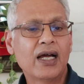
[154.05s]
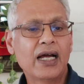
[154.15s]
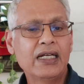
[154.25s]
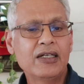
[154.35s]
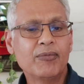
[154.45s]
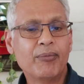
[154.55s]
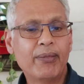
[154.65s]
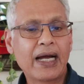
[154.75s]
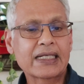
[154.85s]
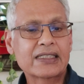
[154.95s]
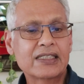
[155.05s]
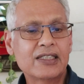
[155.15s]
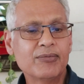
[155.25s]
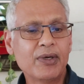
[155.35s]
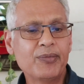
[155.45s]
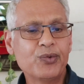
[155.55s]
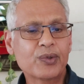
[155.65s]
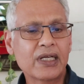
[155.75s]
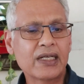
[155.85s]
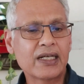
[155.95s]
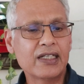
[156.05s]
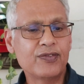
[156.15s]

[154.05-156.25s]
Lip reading: And maximum you can run